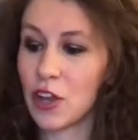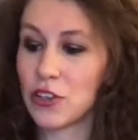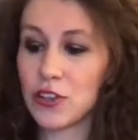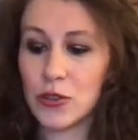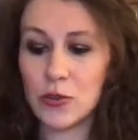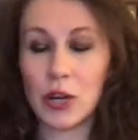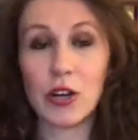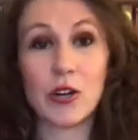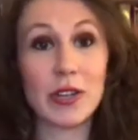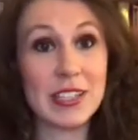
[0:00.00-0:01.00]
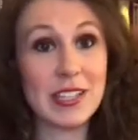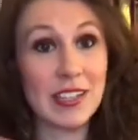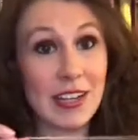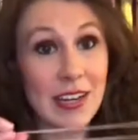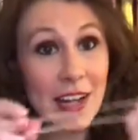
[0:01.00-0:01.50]
You are going to
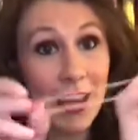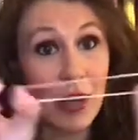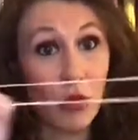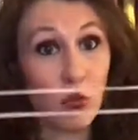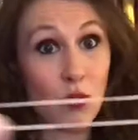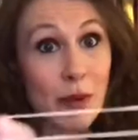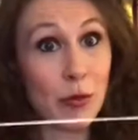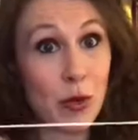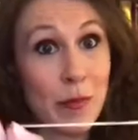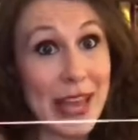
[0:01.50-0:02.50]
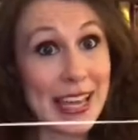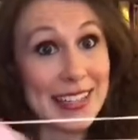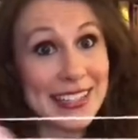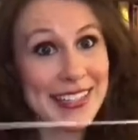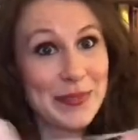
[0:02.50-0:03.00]
need a rubber
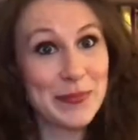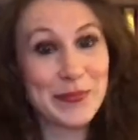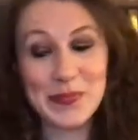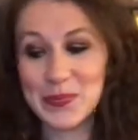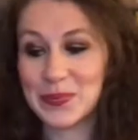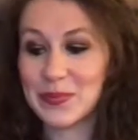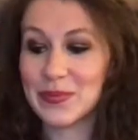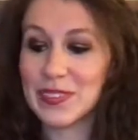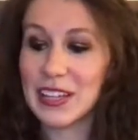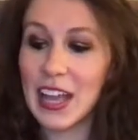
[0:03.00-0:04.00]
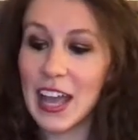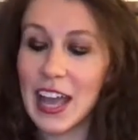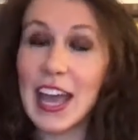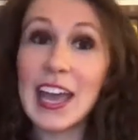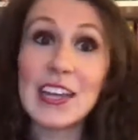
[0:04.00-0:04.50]
band.
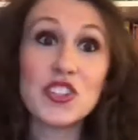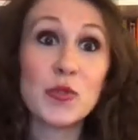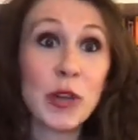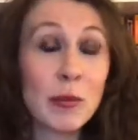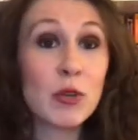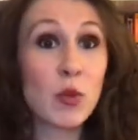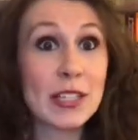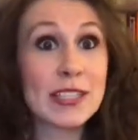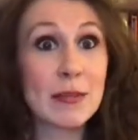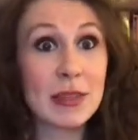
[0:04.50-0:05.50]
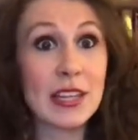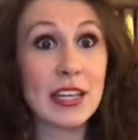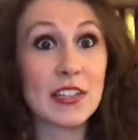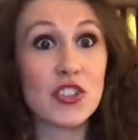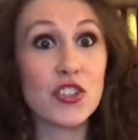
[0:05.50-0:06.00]
And you'll probably want some
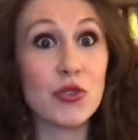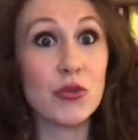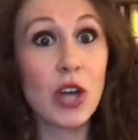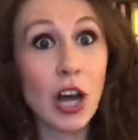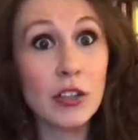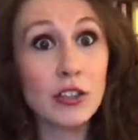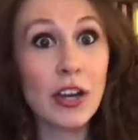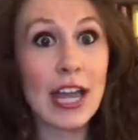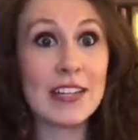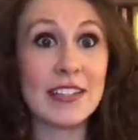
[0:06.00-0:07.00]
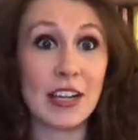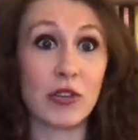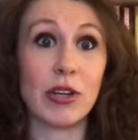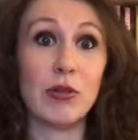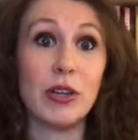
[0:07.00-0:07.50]
things to color and
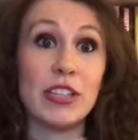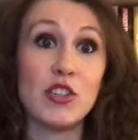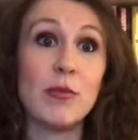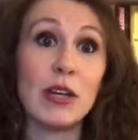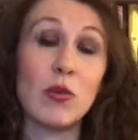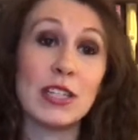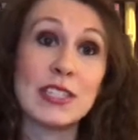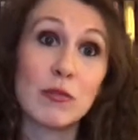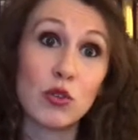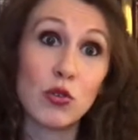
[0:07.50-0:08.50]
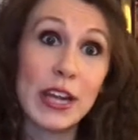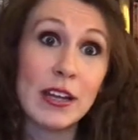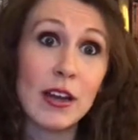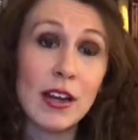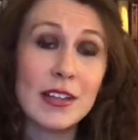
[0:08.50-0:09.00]
decorate with. You might want some
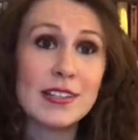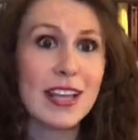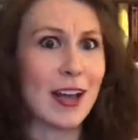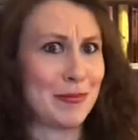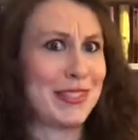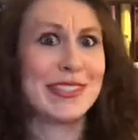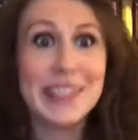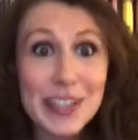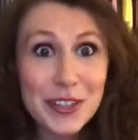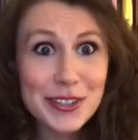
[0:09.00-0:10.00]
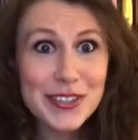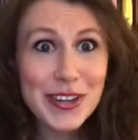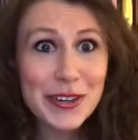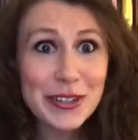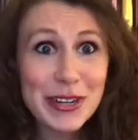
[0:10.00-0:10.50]
crayons, stickers
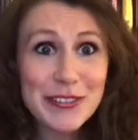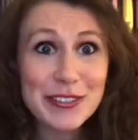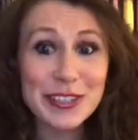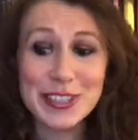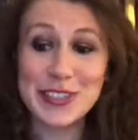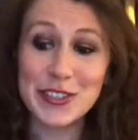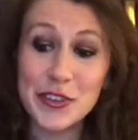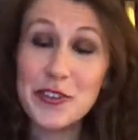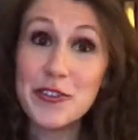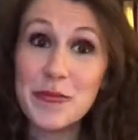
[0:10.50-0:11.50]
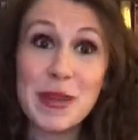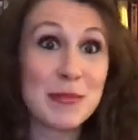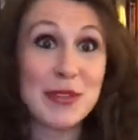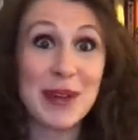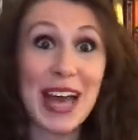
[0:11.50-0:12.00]
are great for this too. Maybe
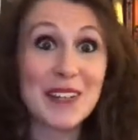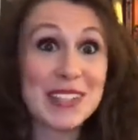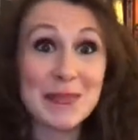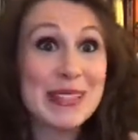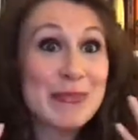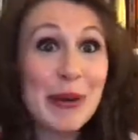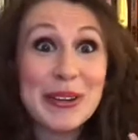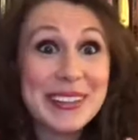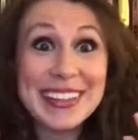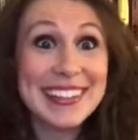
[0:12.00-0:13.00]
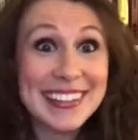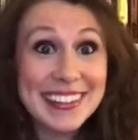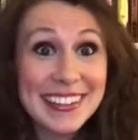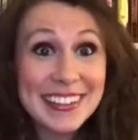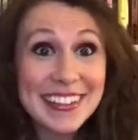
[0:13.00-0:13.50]
you have some sparkly
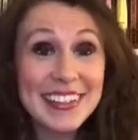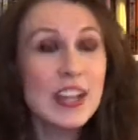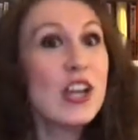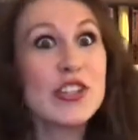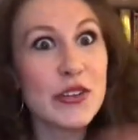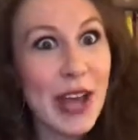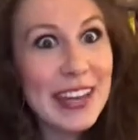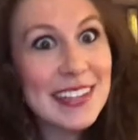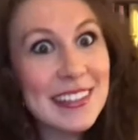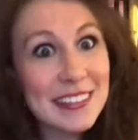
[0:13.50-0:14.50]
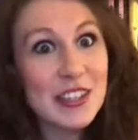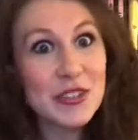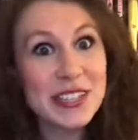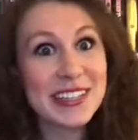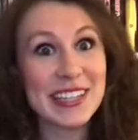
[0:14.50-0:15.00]
glitter. So anything that you
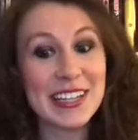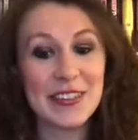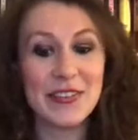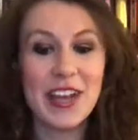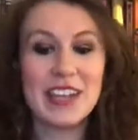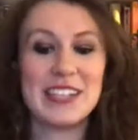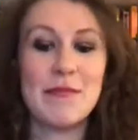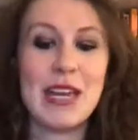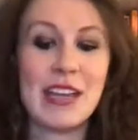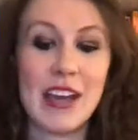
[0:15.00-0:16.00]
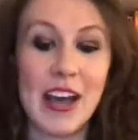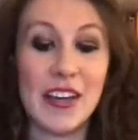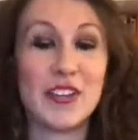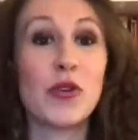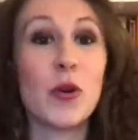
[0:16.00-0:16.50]
can think of to make
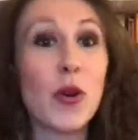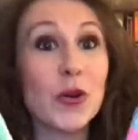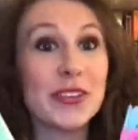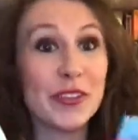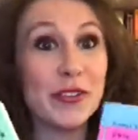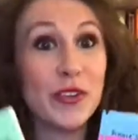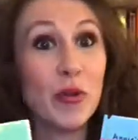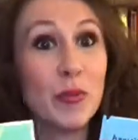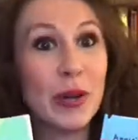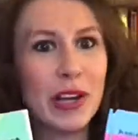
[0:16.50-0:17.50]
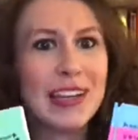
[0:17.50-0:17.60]
your own little notebook